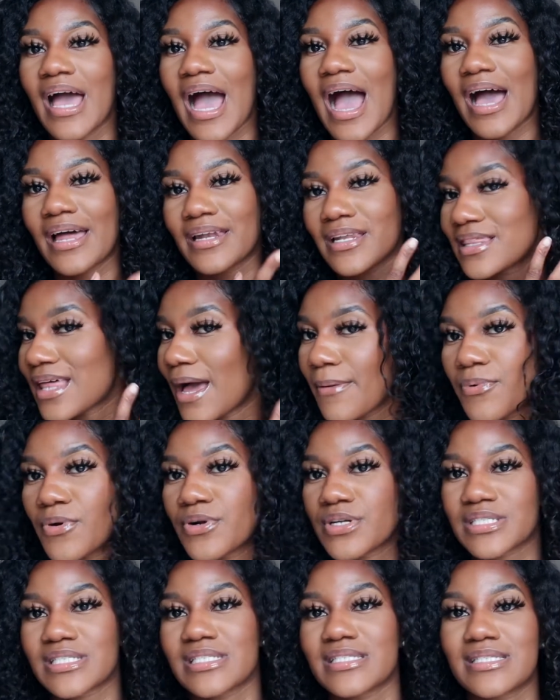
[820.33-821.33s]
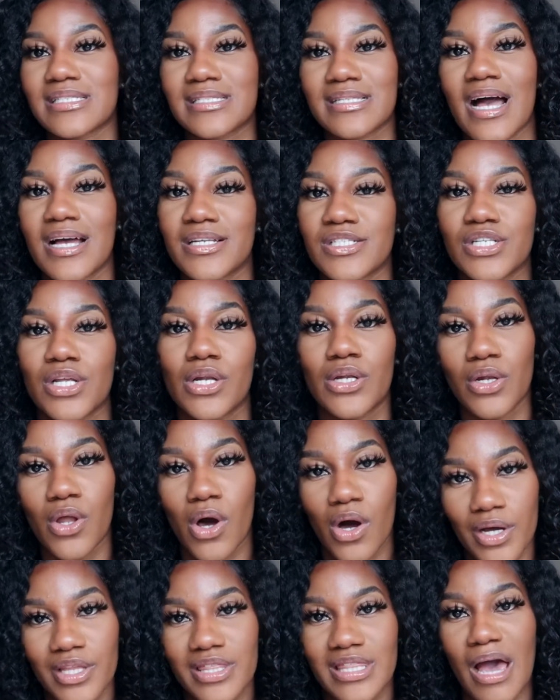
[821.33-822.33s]
and that product is designed to
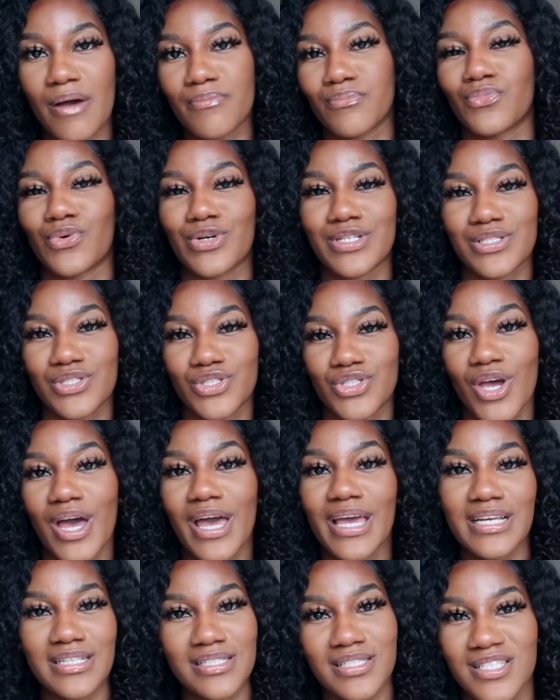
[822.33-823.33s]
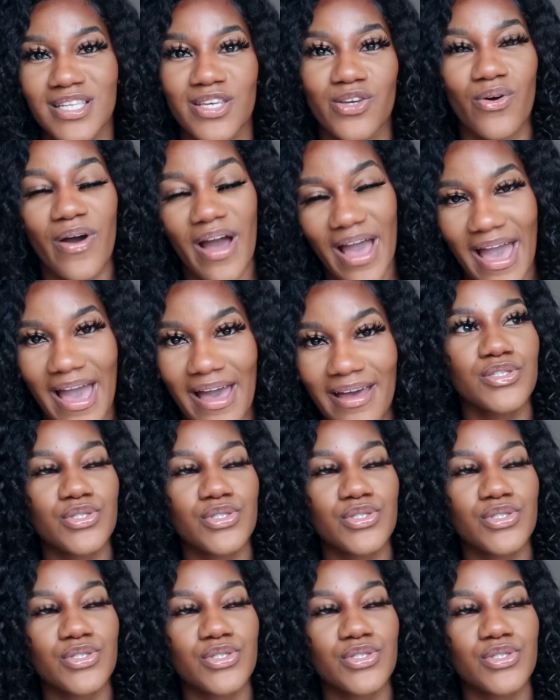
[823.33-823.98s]
lock that moisture into your hair.